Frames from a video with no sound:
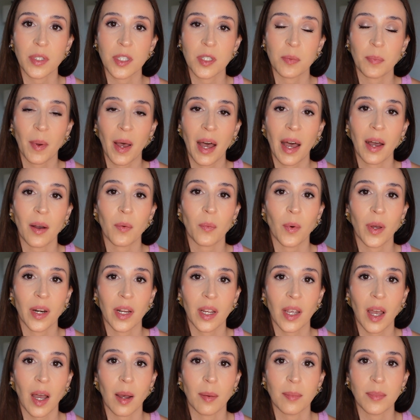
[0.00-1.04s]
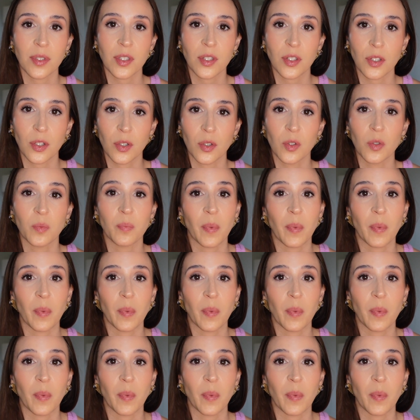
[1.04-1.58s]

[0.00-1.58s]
spot when it comes to